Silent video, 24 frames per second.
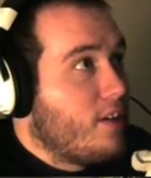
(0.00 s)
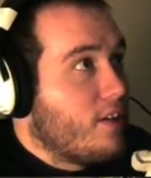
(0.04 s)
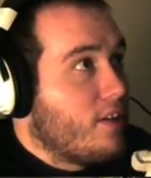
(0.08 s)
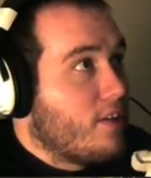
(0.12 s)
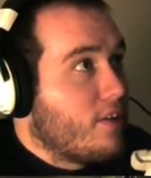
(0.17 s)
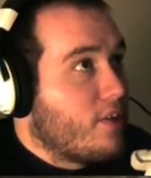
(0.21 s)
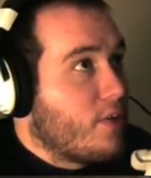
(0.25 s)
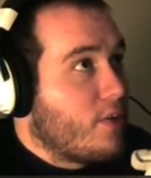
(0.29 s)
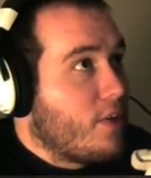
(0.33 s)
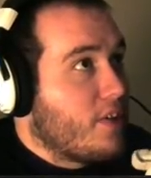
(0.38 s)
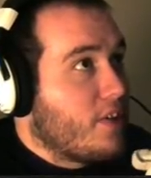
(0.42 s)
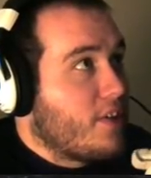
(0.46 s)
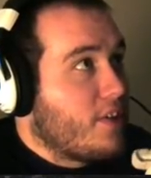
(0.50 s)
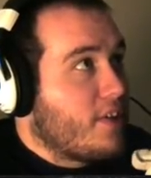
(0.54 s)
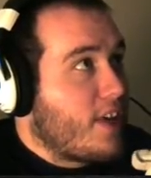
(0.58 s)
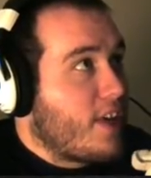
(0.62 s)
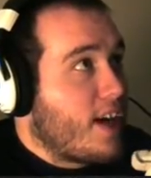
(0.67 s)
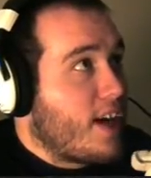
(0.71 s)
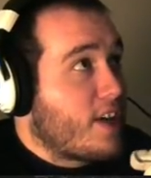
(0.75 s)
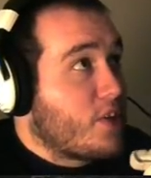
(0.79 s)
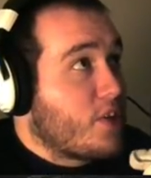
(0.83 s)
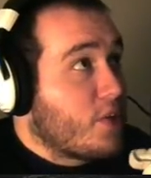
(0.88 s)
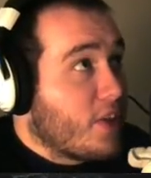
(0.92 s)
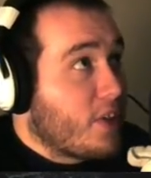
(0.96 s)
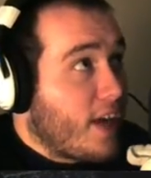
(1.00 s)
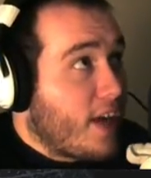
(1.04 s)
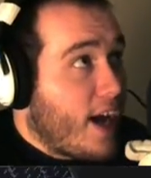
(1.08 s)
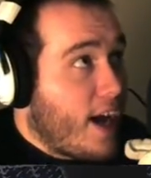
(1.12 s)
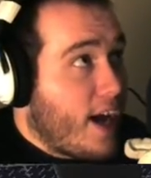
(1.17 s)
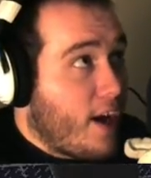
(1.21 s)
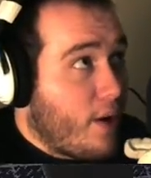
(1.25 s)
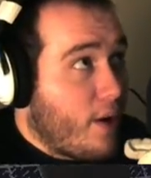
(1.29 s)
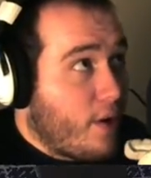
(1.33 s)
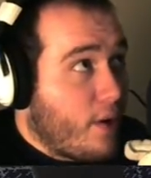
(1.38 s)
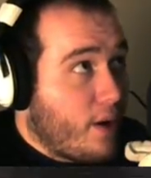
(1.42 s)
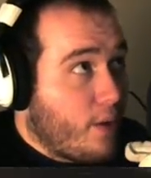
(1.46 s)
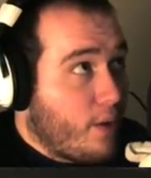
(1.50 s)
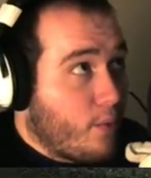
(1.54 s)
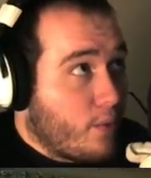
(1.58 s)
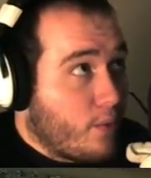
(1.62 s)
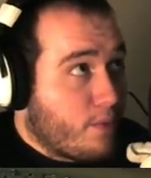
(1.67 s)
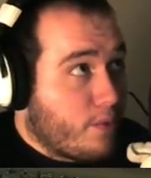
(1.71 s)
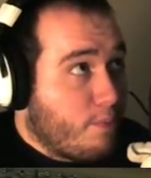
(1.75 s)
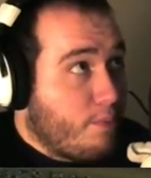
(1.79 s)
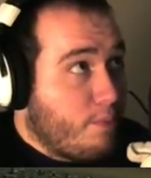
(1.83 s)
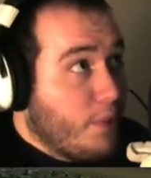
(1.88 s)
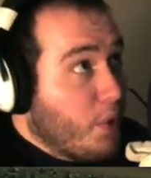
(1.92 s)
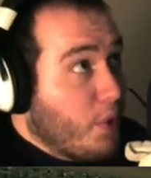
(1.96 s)
So, this is actually how it
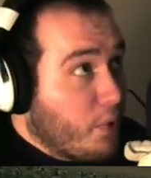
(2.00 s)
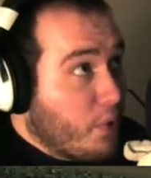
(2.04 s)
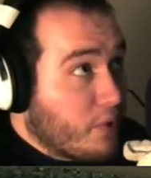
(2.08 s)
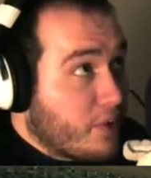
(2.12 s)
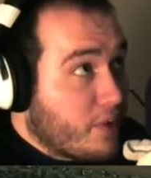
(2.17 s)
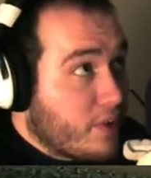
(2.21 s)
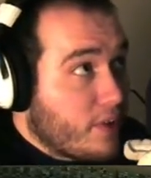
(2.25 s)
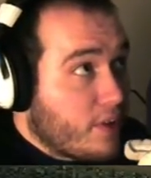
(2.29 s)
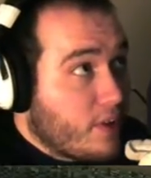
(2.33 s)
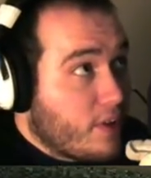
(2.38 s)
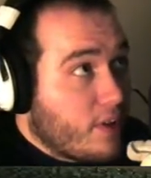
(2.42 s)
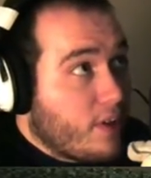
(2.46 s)
was built.